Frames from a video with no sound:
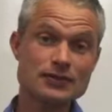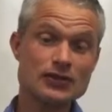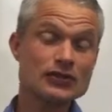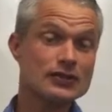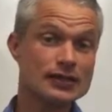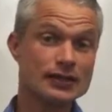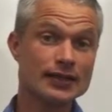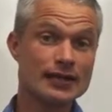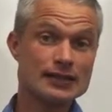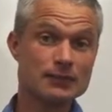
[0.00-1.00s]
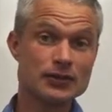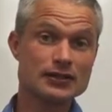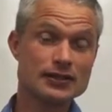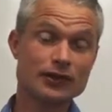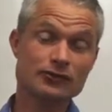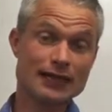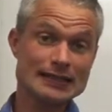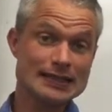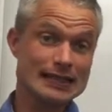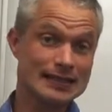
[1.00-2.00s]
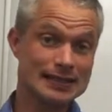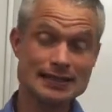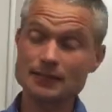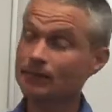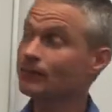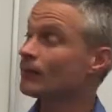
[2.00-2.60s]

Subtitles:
So in New Zealand that's mostly a grazing system.